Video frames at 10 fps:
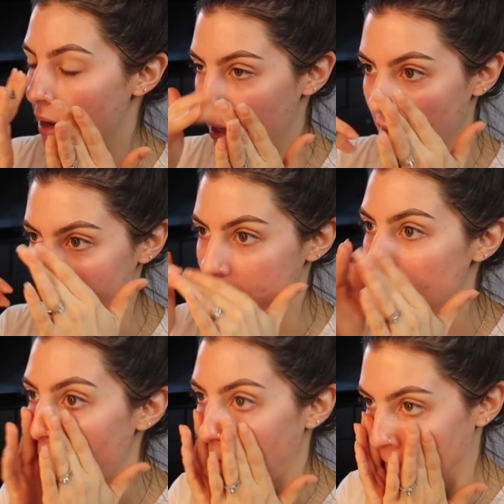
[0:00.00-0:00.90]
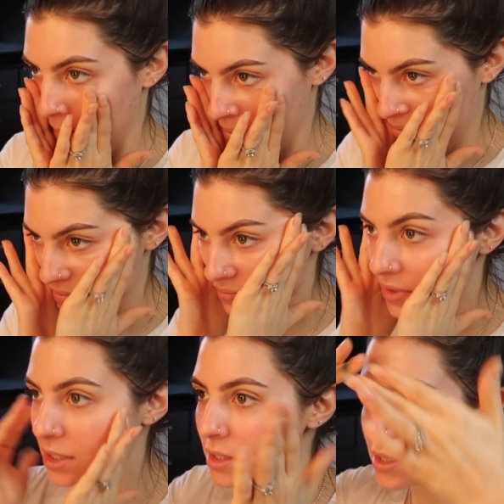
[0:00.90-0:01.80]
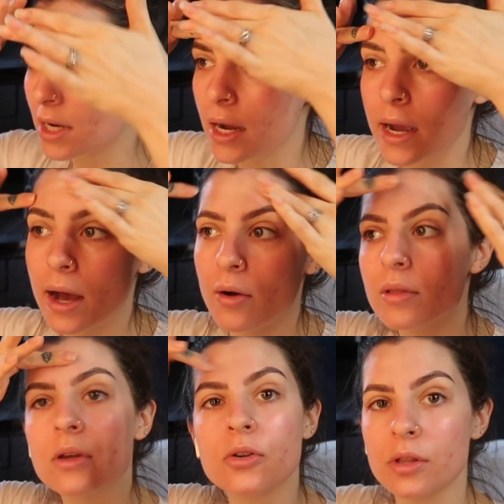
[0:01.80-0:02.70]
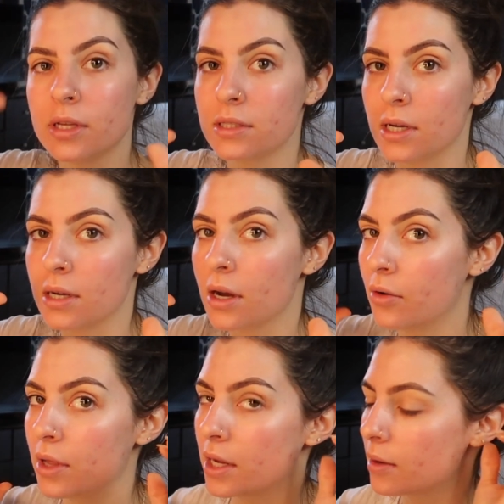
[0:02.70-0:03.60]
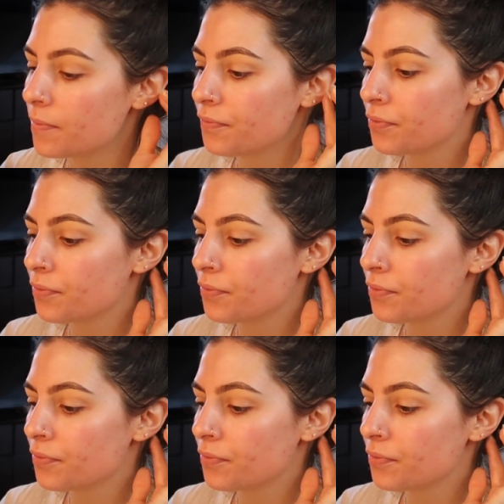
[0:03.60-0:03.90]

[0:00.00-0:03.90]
I like snuck out, literally snuck out, like